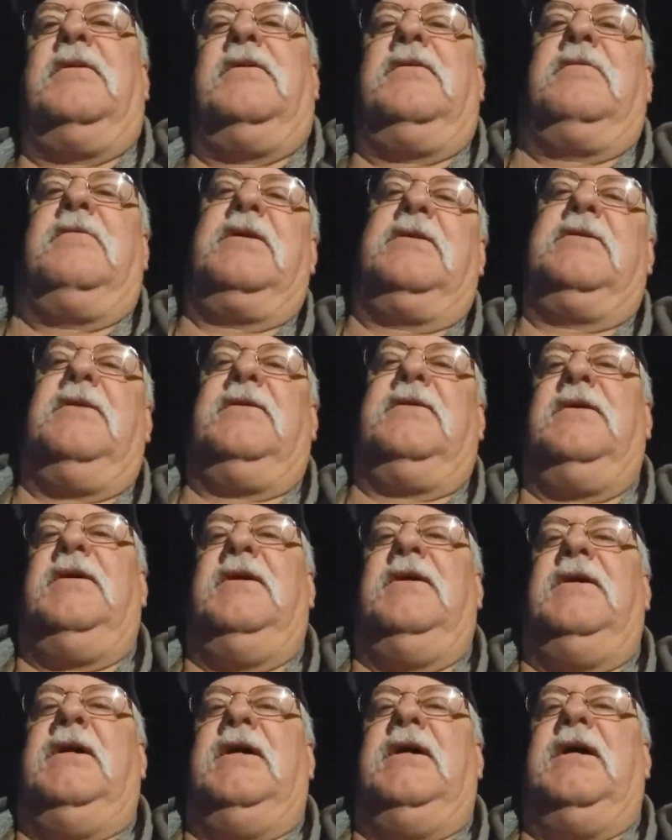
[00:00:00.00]
Get this.
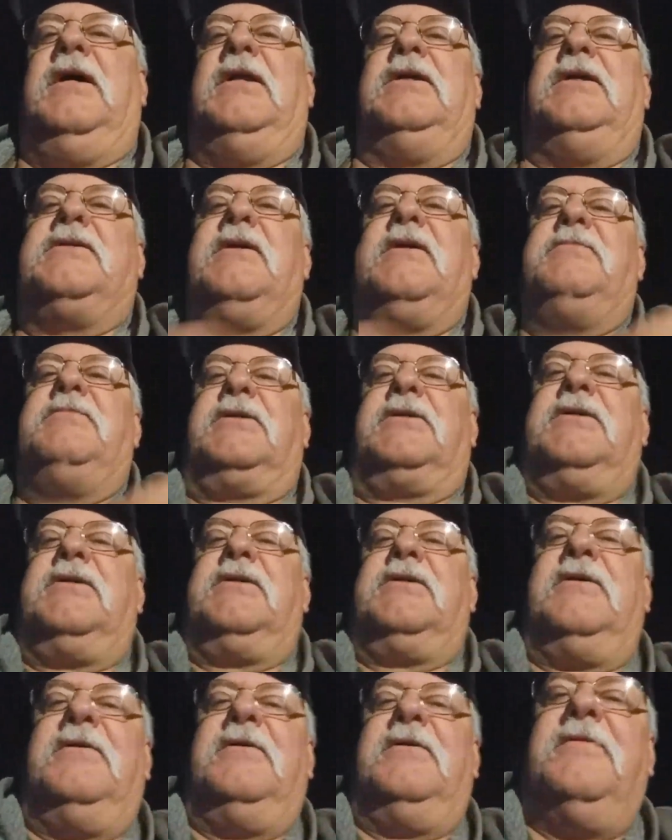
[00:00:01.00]
Any
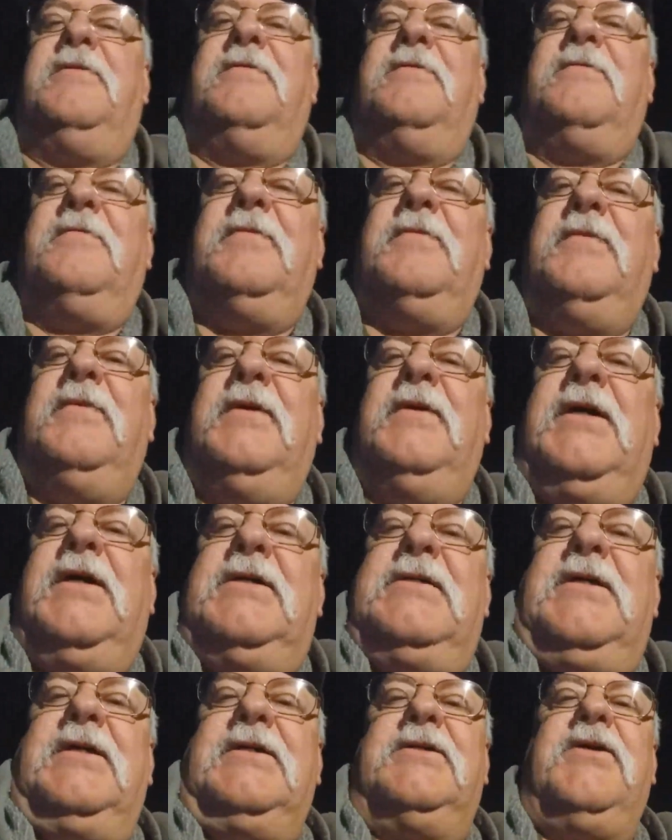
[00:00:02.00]
subjects you guys
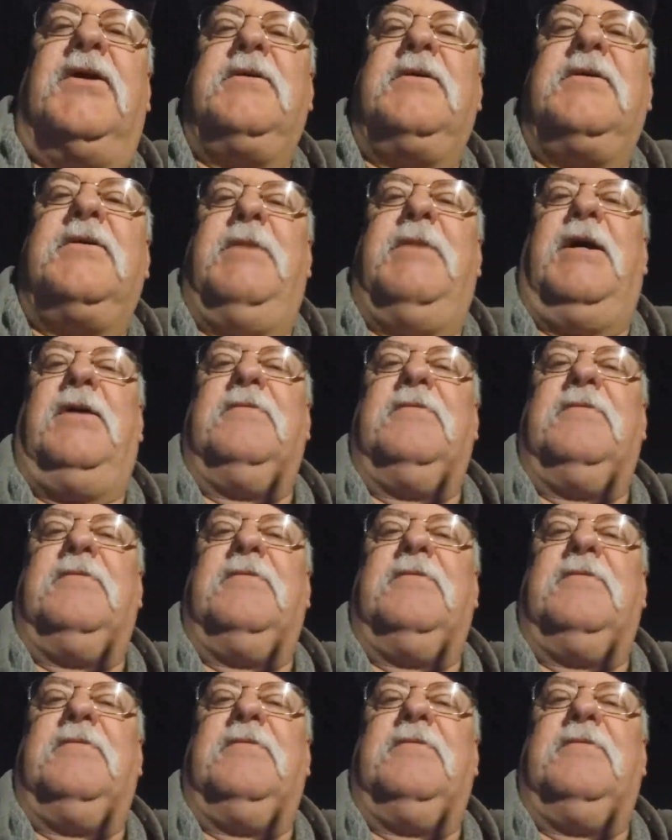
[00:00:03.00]
like to talk about?